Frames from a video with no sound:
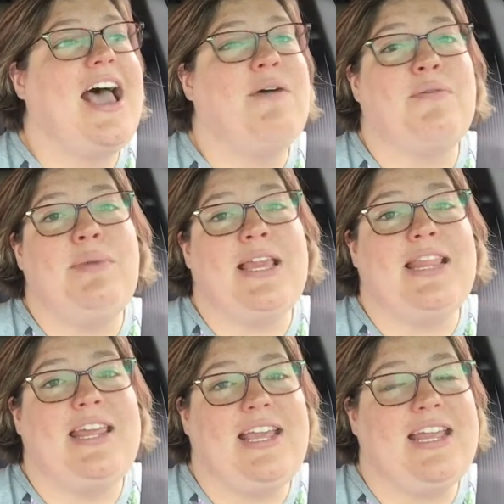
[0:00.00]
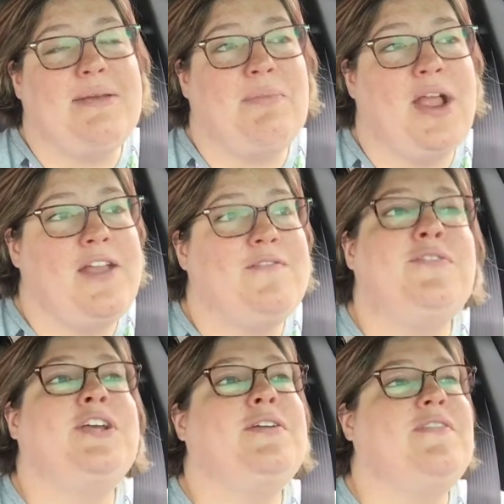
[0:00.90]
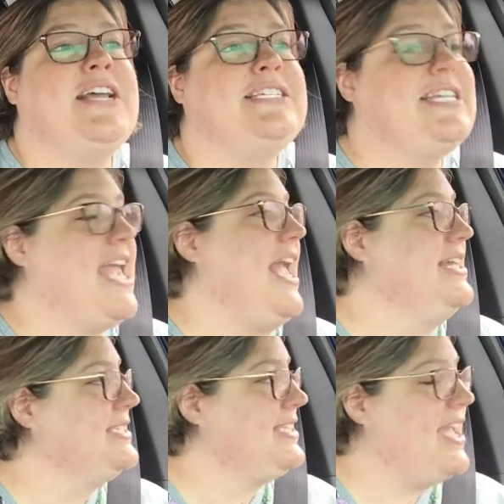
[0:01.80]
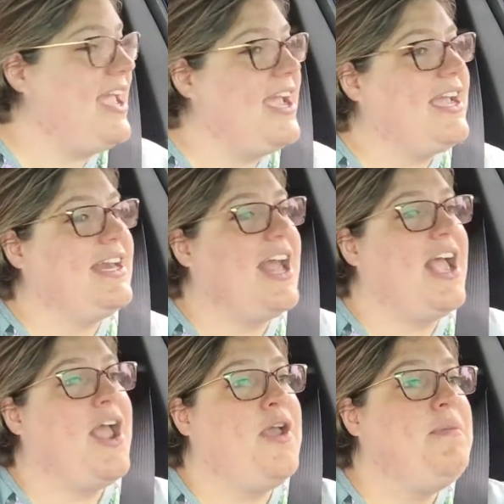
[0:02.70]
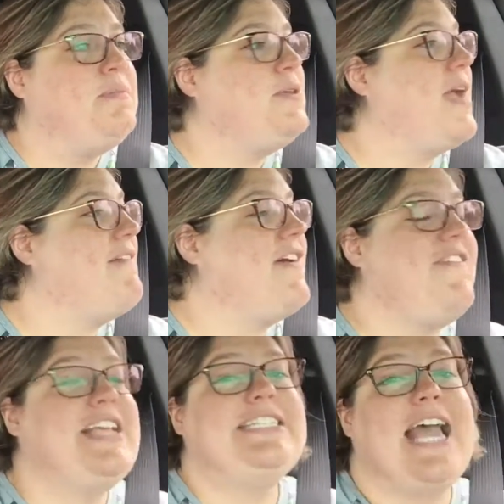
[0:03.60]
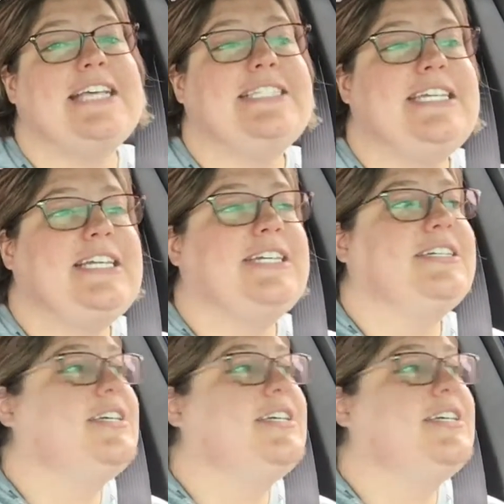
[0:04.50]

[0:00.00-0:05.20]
I will be thinking and praying for you if that's the case. And I hope you have a fantastic